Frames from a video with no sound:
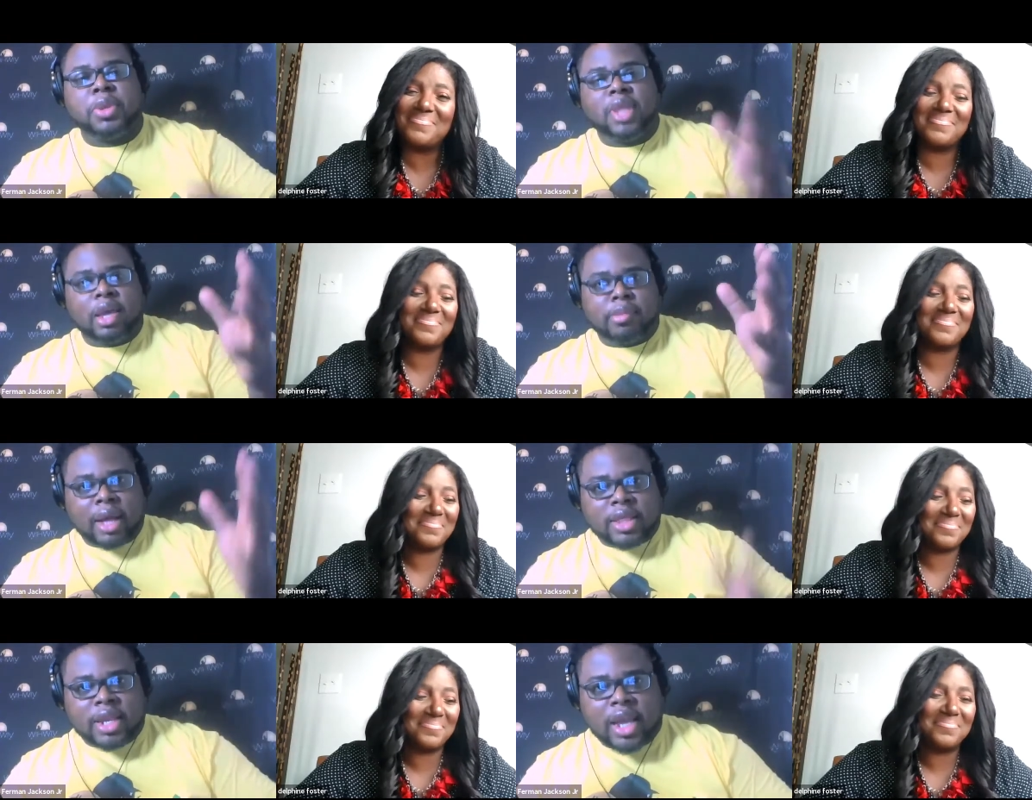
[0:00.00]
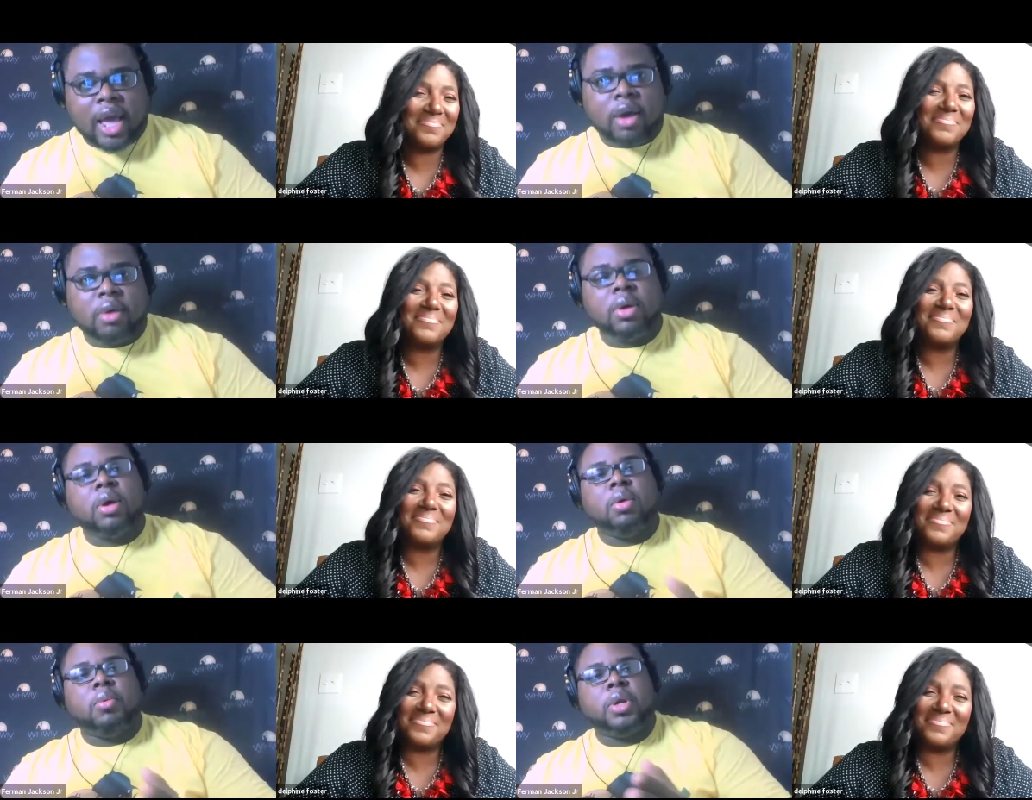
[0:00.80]
Speaker 1: We think about the now.
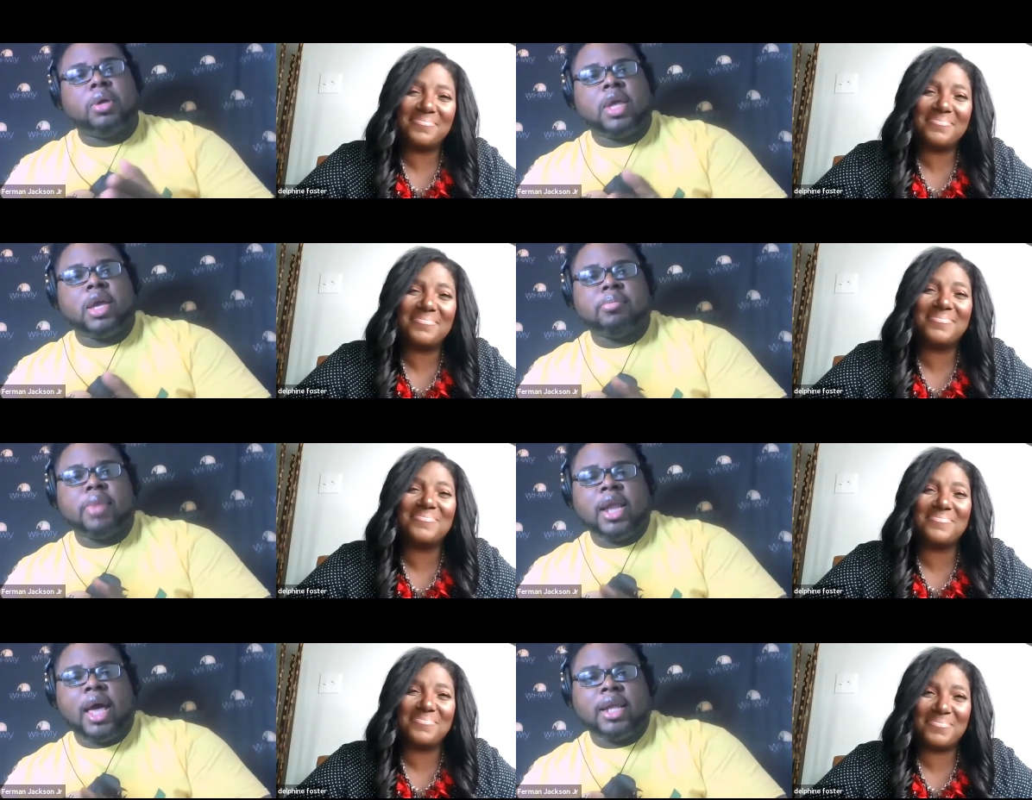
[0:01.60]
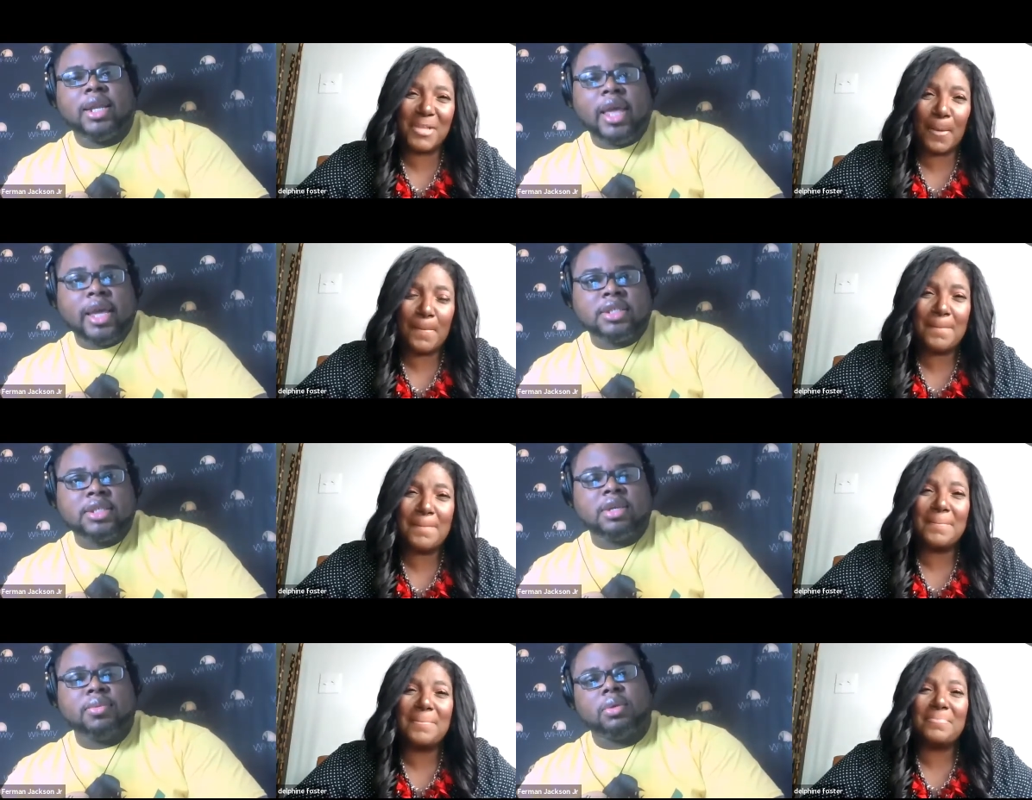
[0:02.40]
We don't think about our
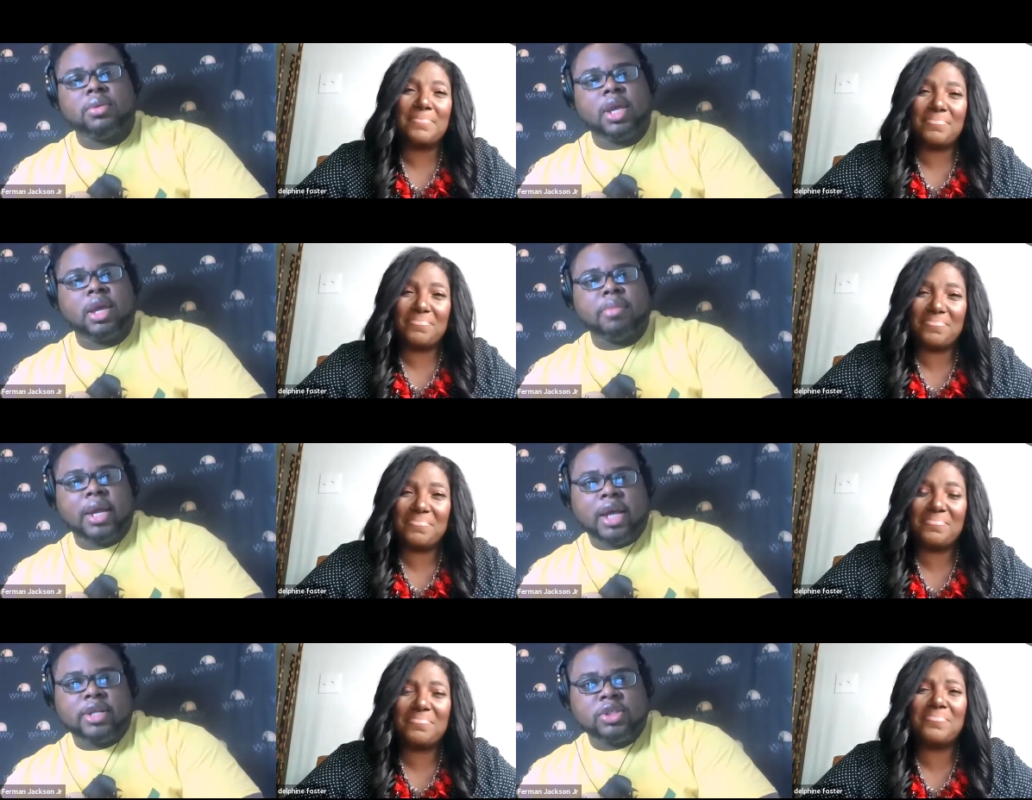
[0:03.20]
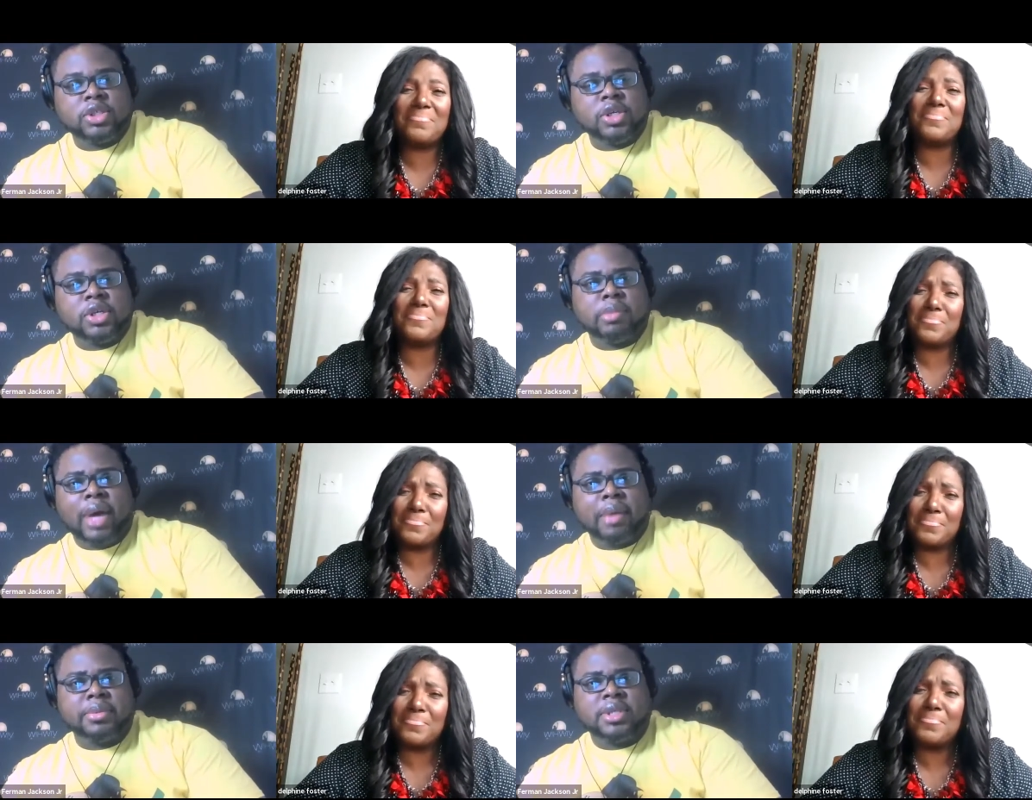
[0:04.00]
legacy. We don't think about our children. The
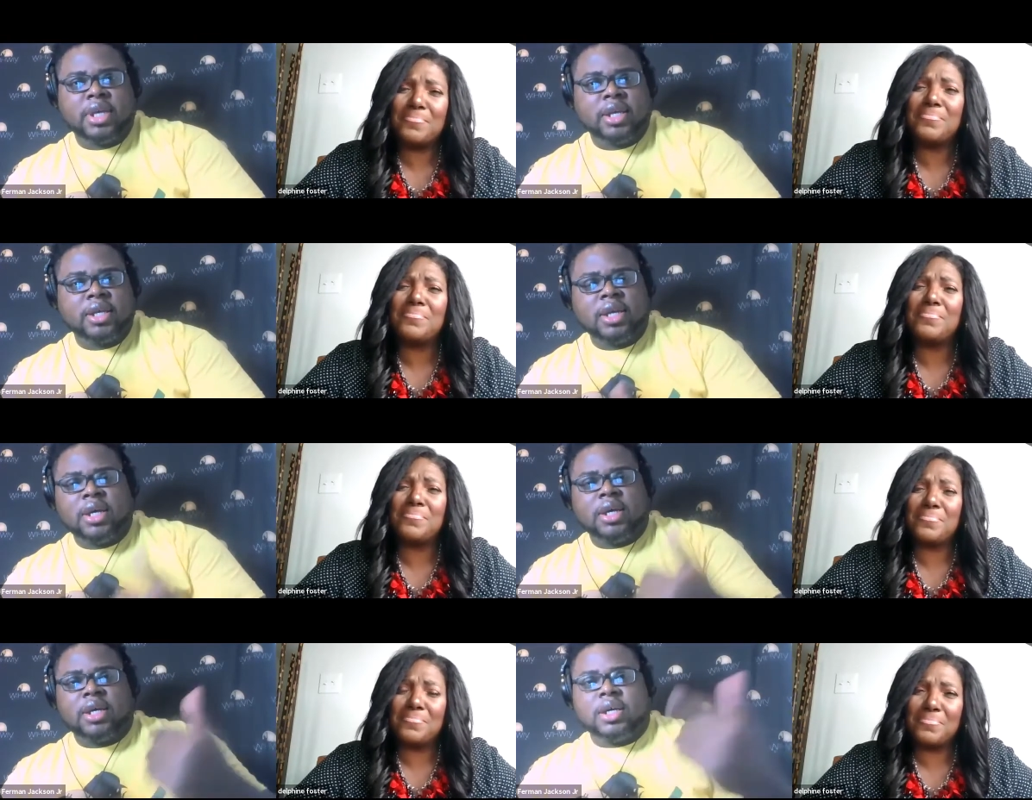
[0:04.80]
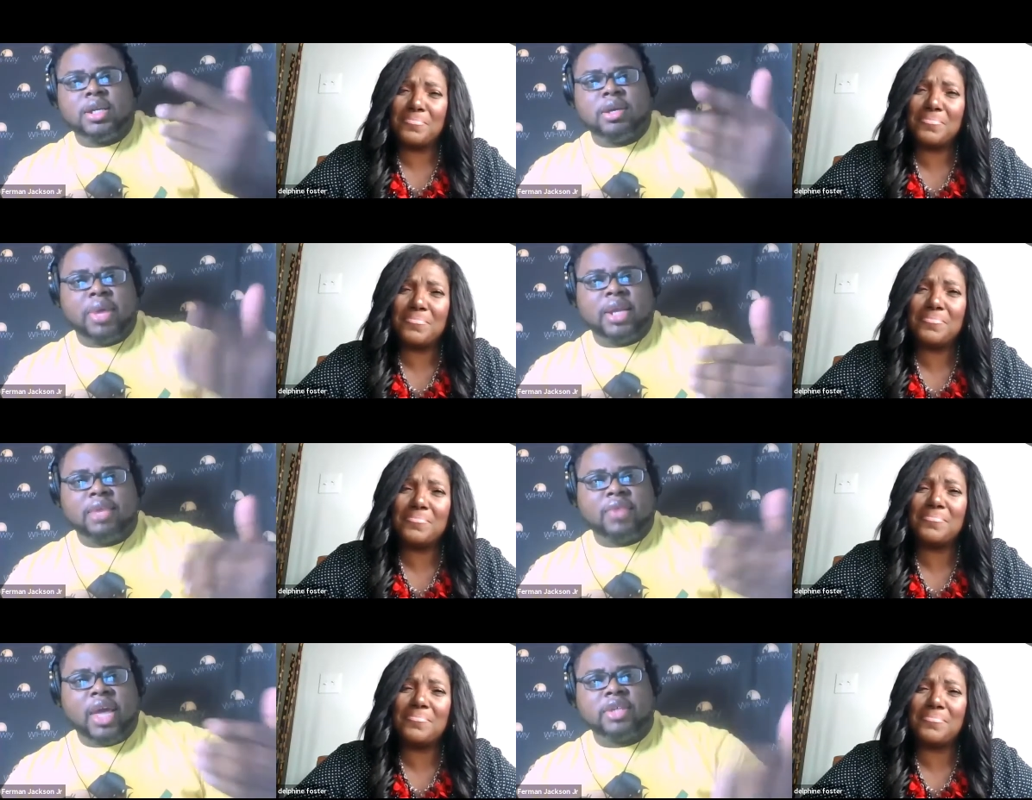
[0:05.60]
Bible said, "A good man
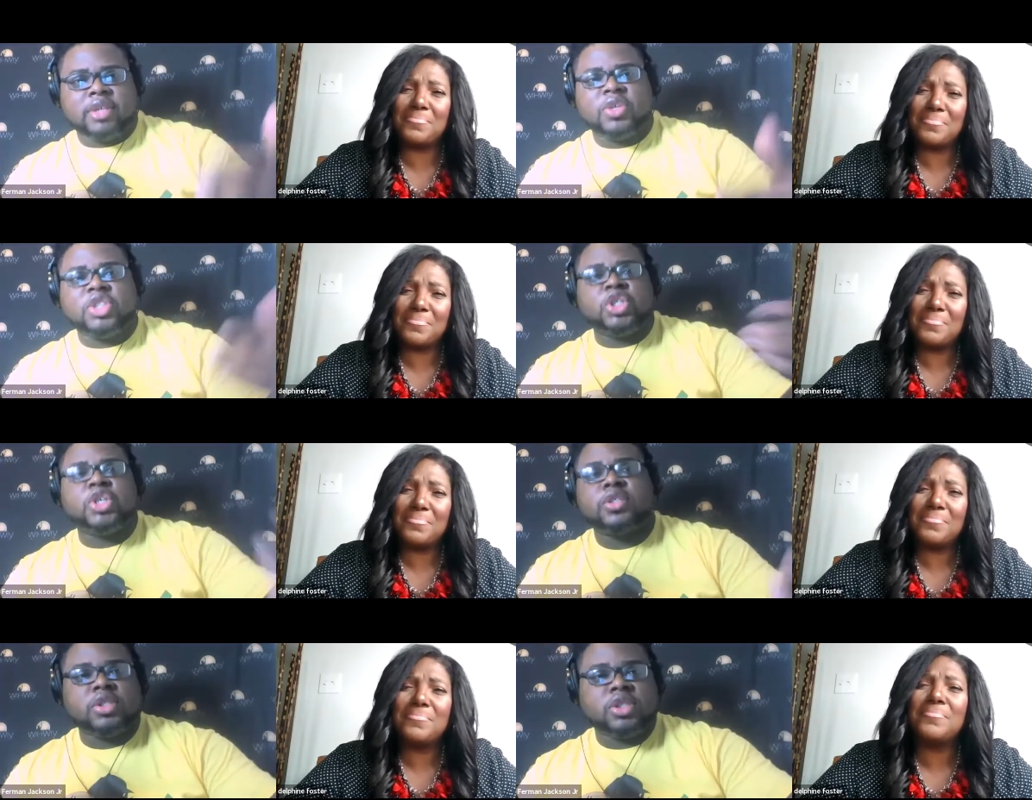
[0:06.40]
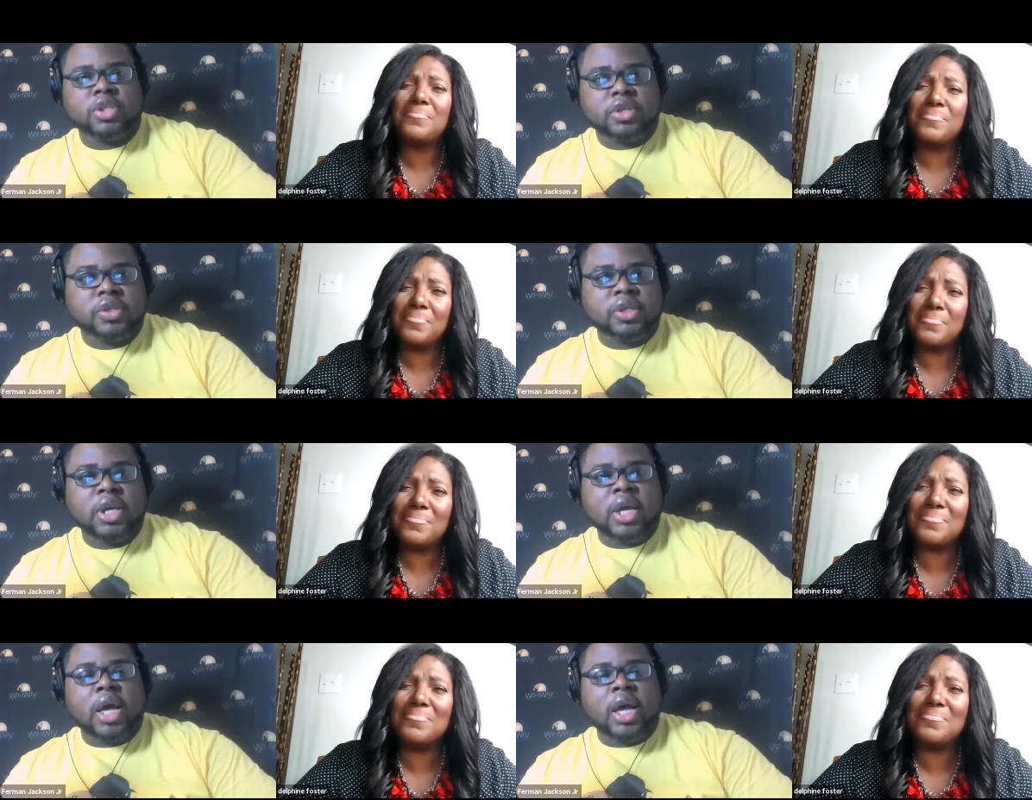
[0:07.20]
leaving hands for his children, children."